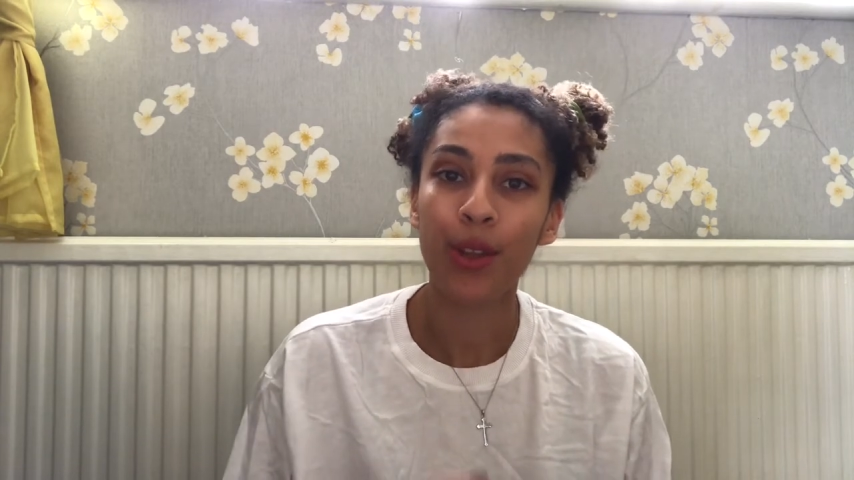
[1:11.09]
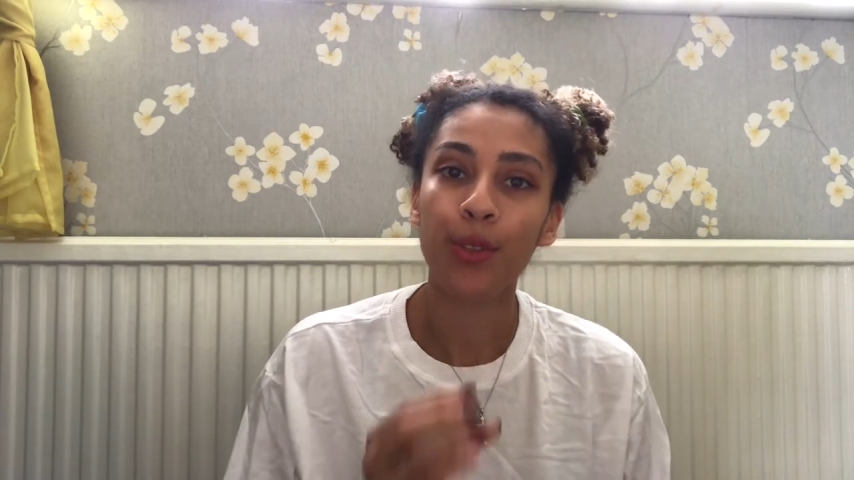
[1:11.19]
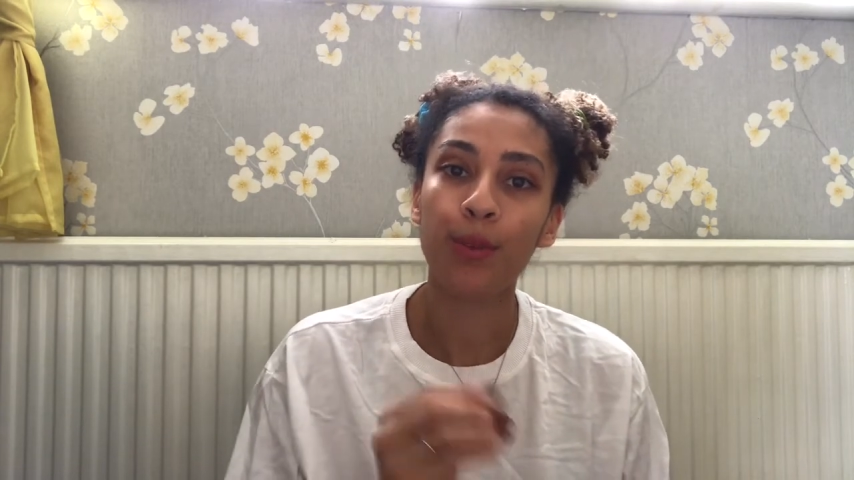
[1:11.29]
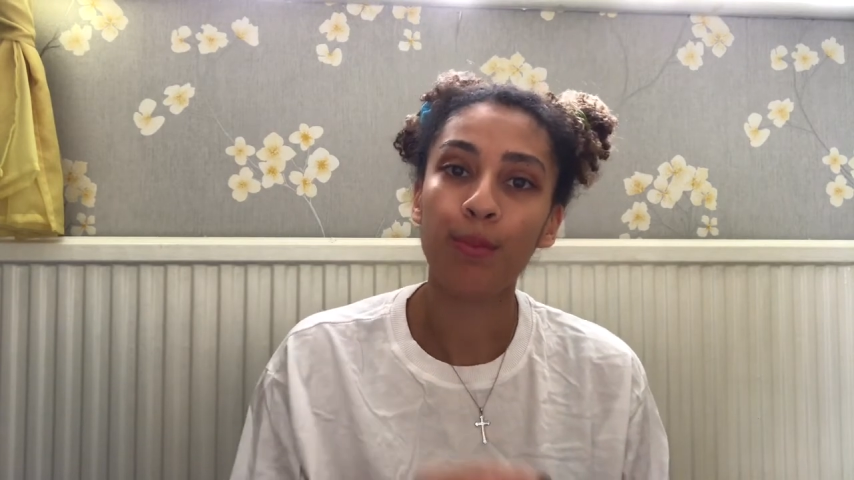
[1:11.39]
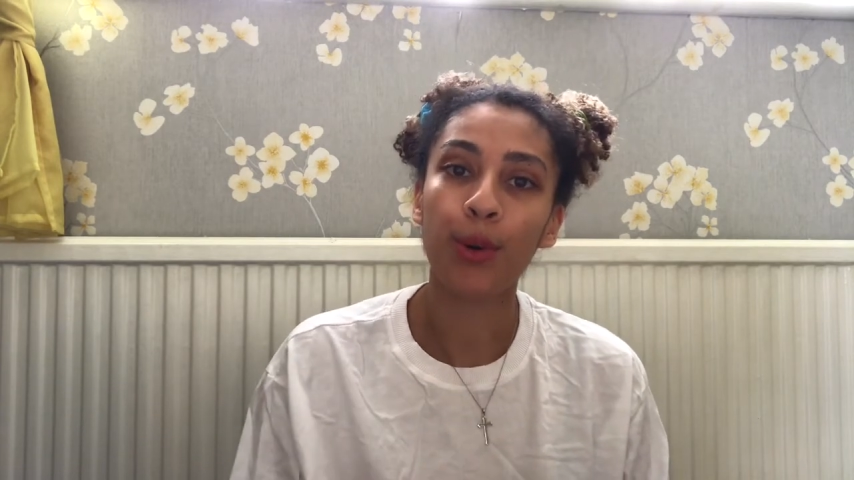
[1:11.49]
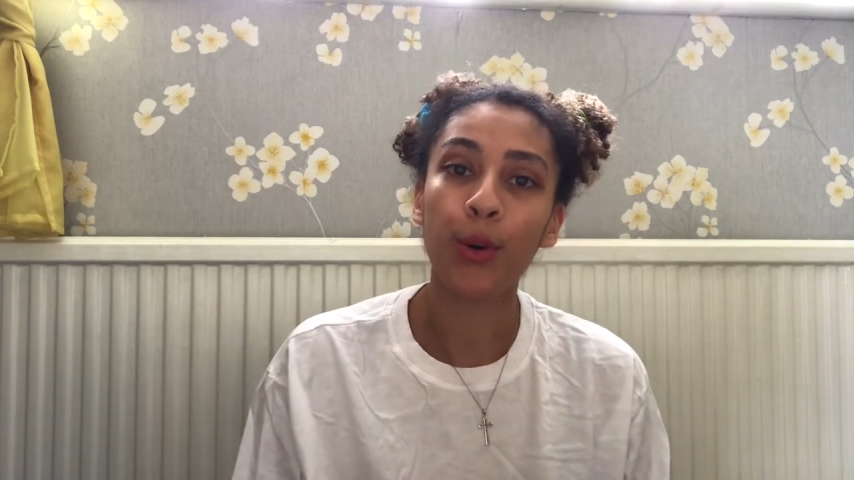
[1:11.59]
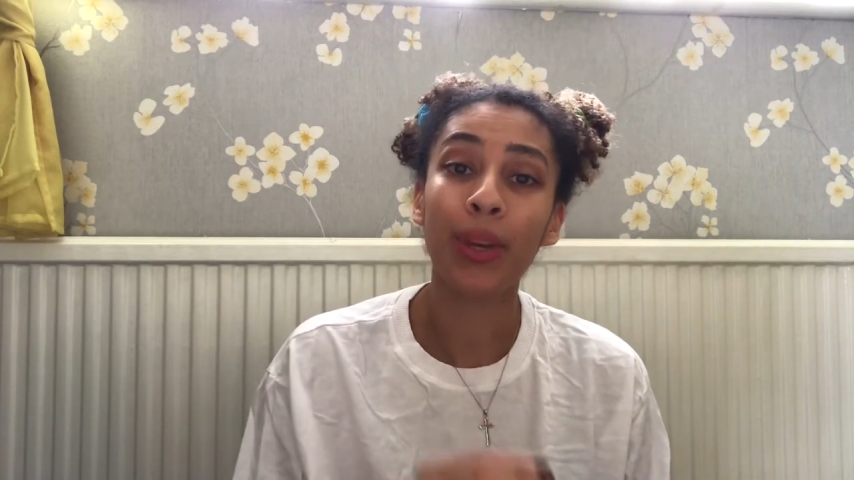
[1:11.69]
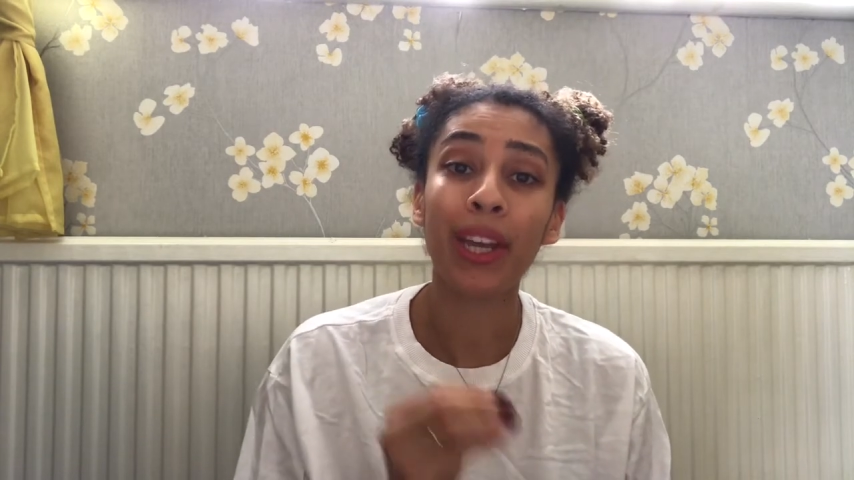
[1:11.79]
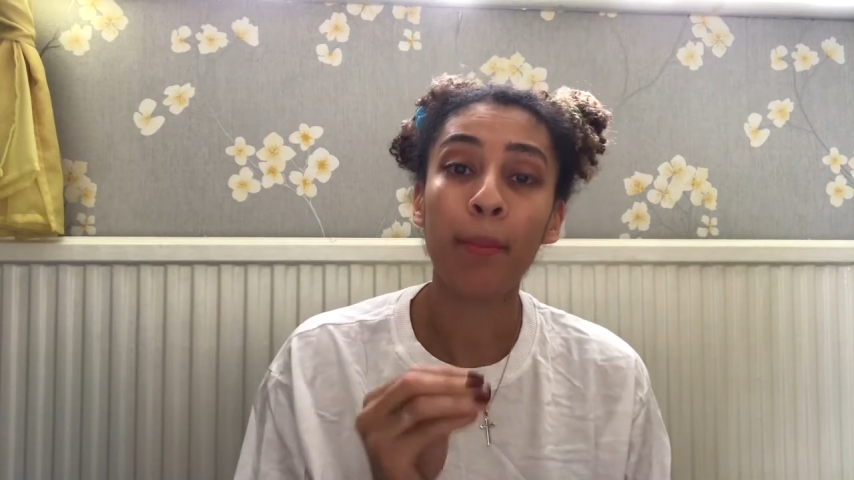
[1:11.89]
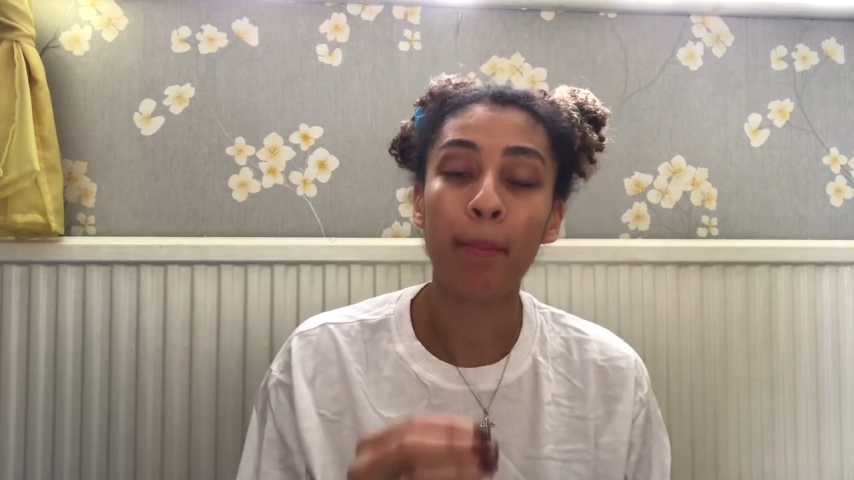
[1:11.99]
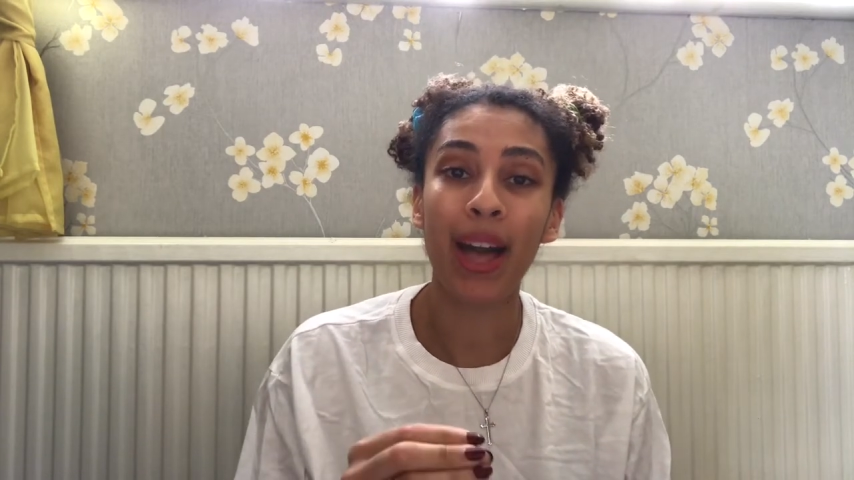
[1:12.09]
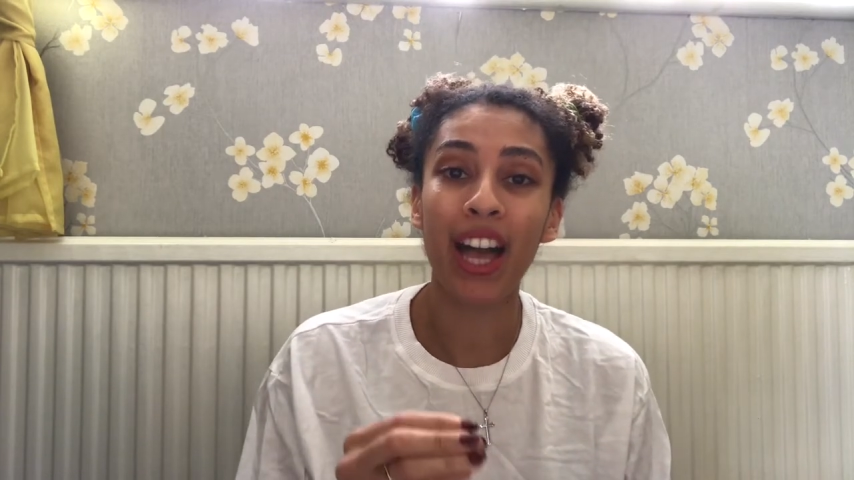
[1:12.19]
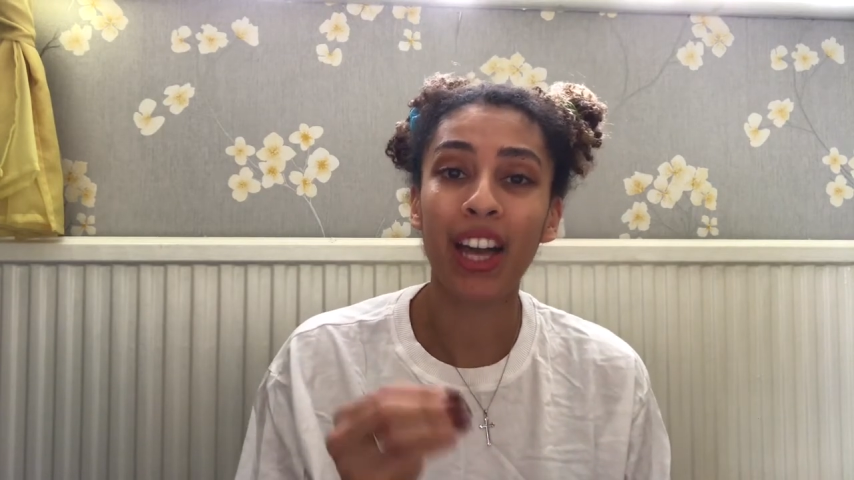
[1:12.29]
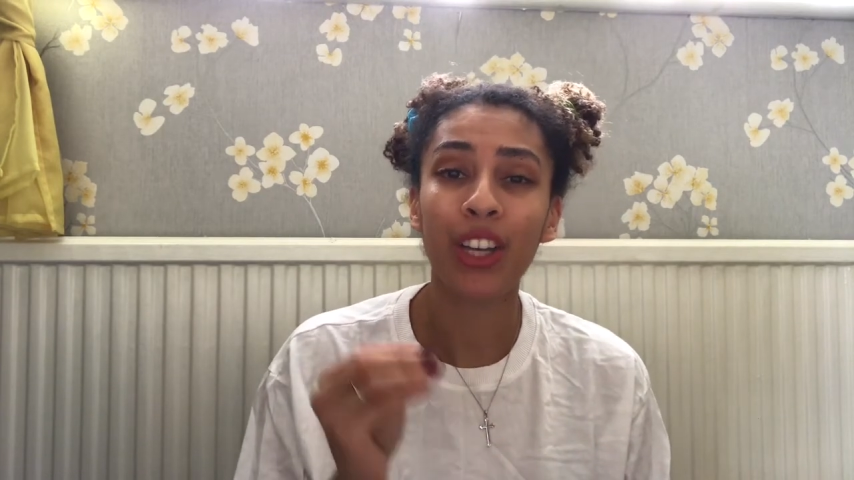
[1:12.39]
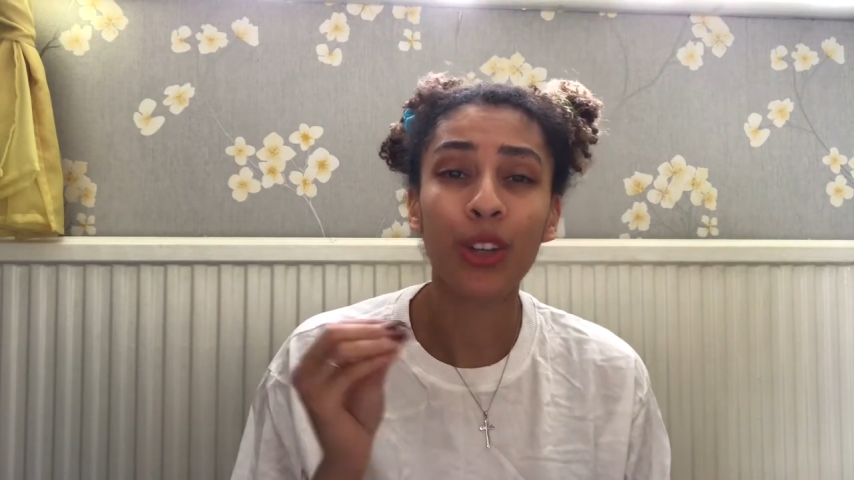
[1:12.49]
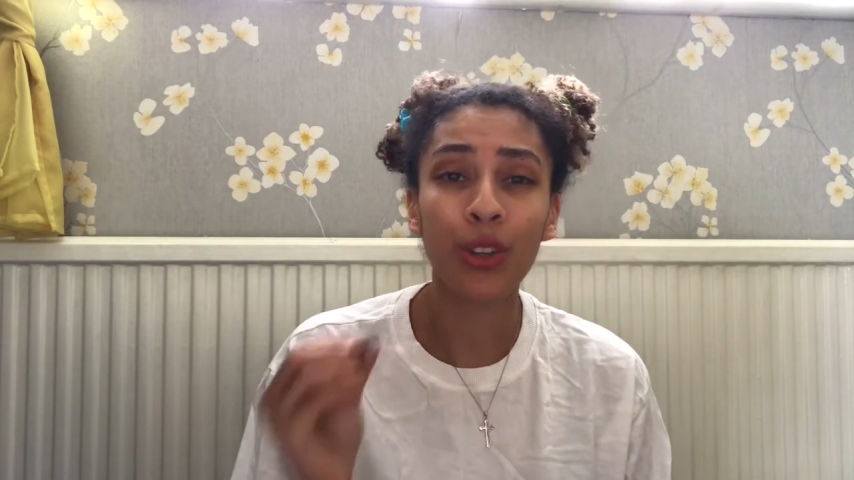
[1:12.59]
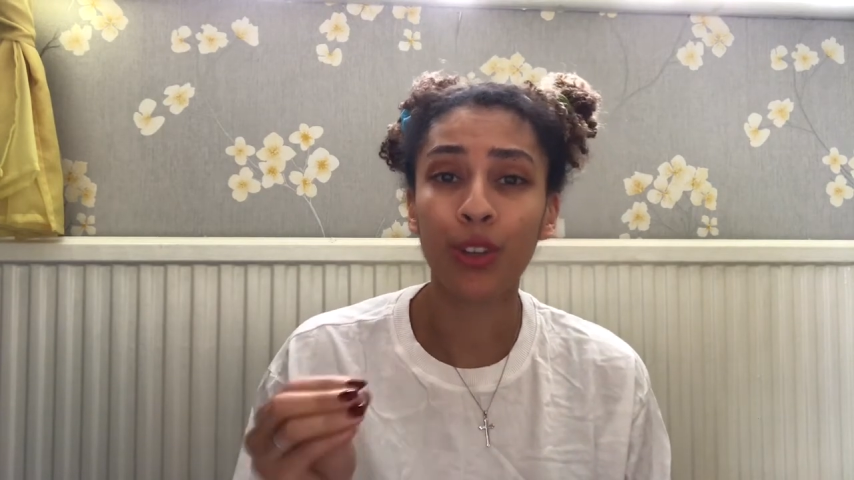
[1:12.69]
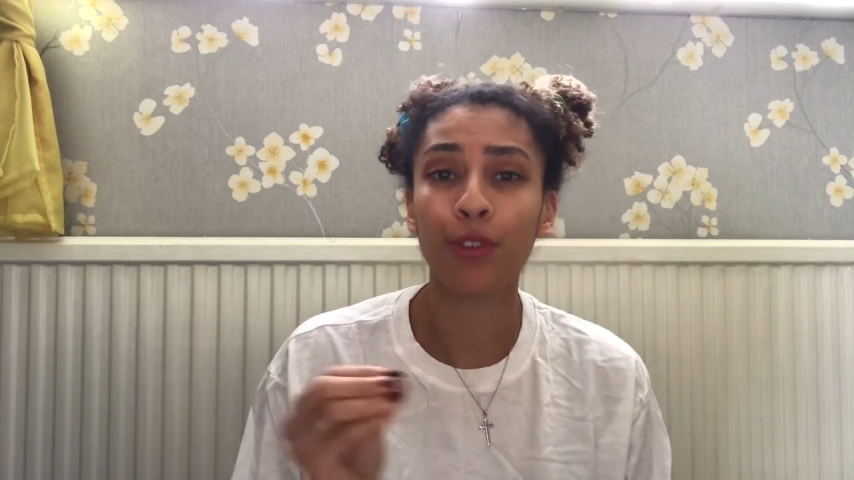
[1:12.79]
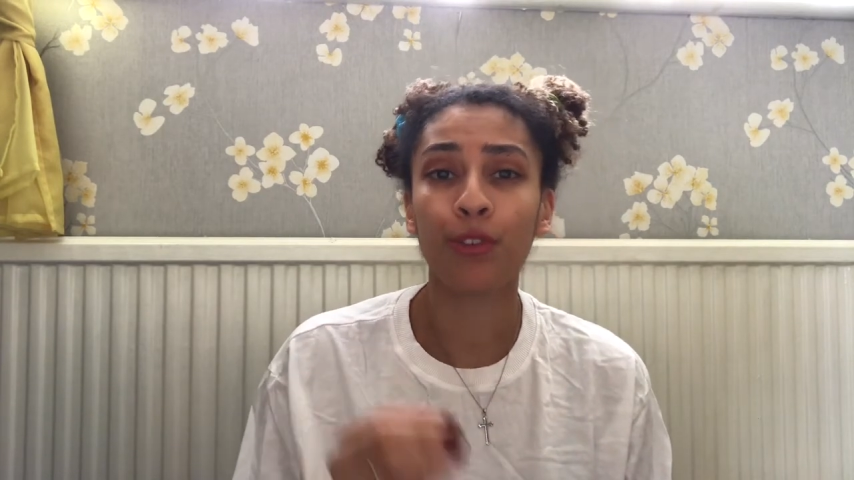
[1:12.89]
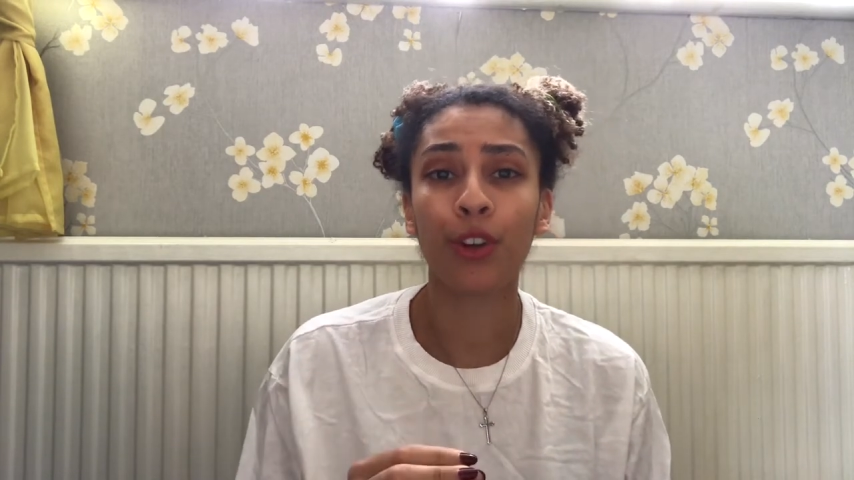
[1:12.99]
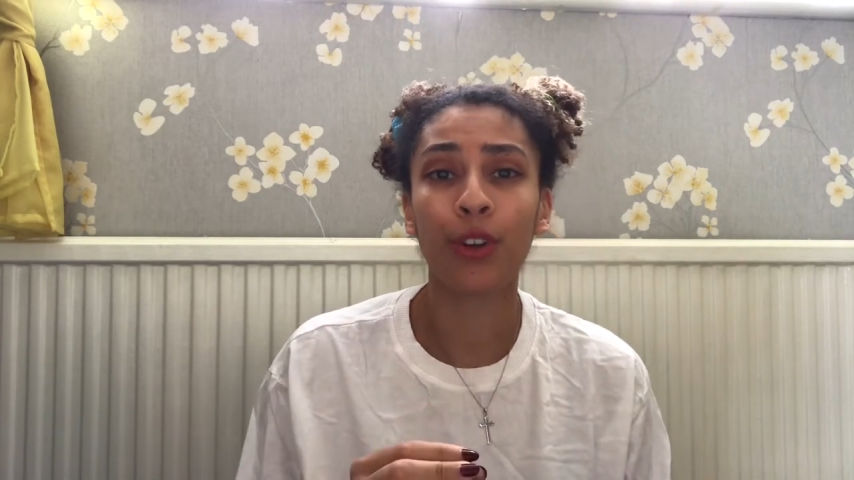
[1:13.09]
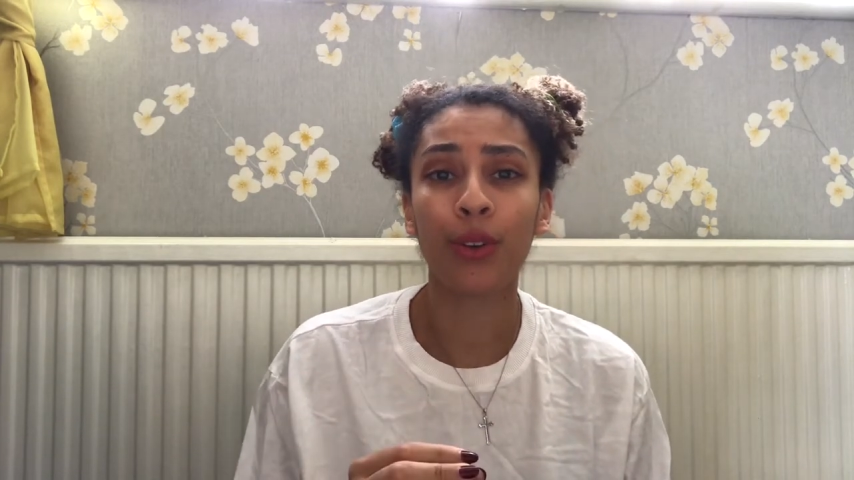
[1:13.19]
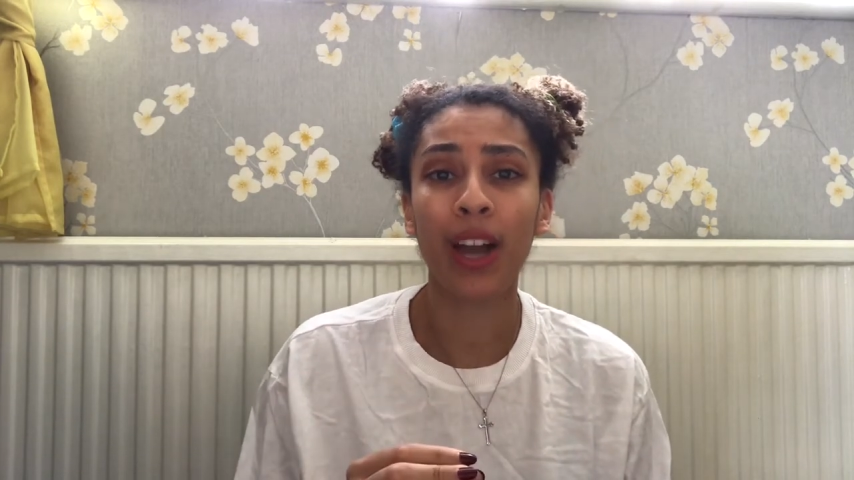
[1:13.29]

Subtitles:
the more we can bear good fruit.